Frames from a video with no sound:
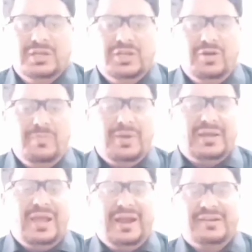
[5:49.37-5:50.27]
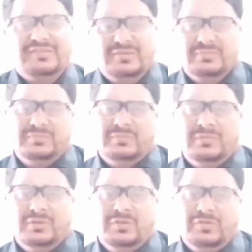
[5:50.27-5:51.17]
Man, hands.
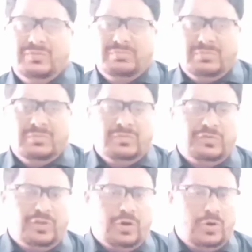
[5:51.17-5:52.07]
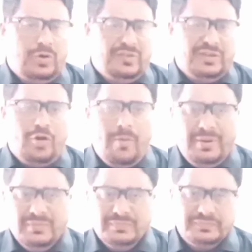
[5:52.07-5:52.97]
So it's a
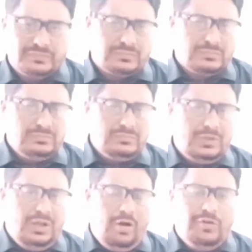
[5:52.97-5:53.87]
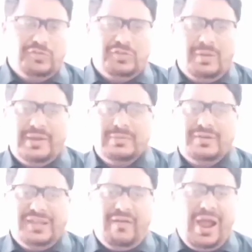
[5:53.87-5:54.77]
common. Also some
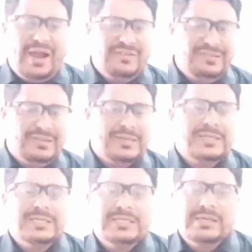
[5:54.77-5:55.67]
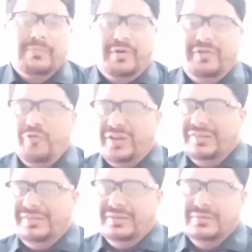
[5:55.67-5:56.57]
animals have hands. Bird,
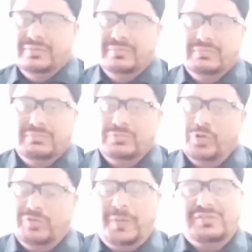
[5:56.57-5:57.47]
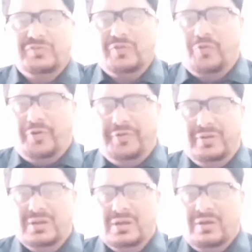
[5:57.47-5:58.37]
wings, no specific
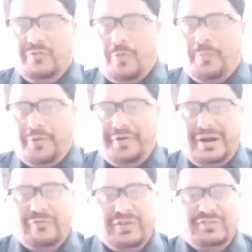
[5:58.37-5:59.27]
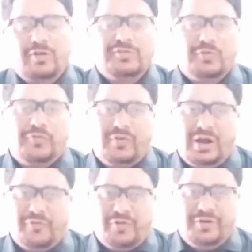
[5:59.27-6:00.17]
word for bird, and wings also
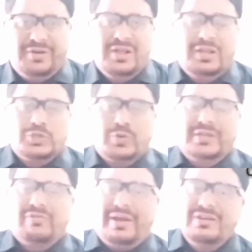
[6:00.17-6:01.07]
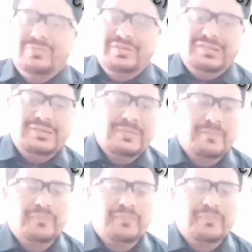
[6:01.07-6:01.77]
are found to other animals.